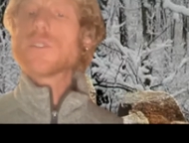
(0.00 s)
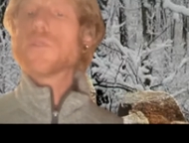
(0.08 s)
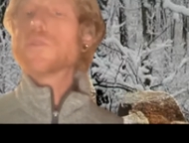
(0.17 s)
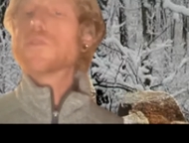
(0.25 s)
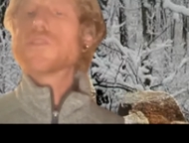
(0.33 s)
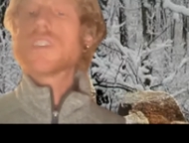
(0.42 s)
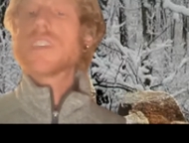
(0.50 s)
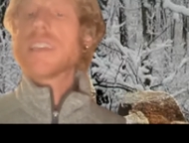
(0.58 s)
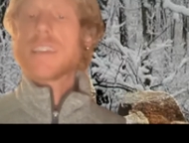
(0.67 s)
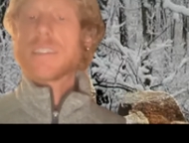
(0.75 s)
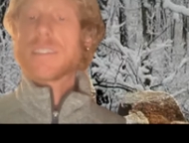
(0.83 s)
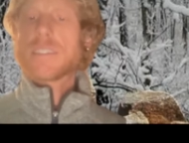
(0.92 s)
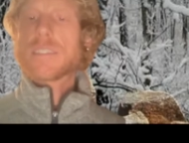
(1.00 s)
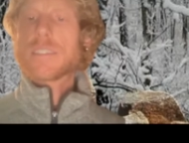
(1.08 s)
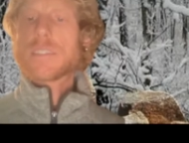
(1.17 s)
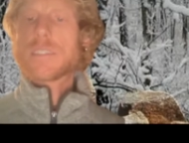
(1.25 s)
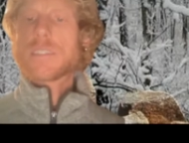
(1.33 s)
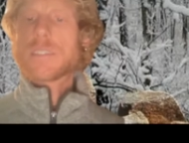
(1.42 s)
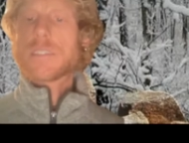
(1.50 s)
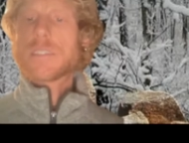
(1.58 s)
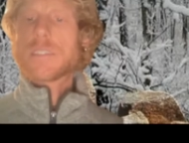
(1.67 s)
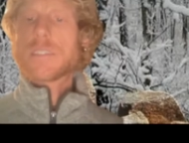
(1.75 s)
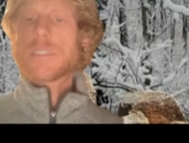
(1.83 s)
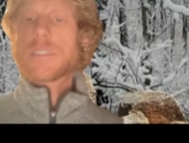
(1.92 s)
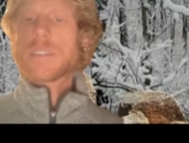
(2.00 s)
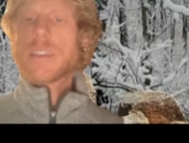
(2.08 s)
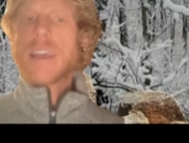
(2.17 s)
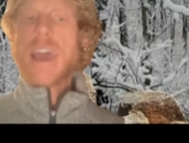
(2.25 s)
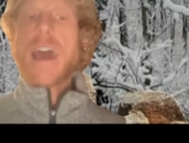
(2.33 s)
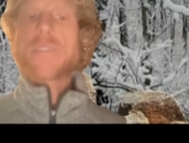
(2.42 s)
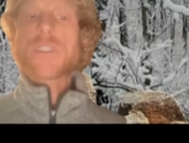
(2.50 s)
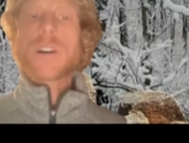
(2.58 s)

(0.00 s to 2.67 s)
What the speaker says: who she is. After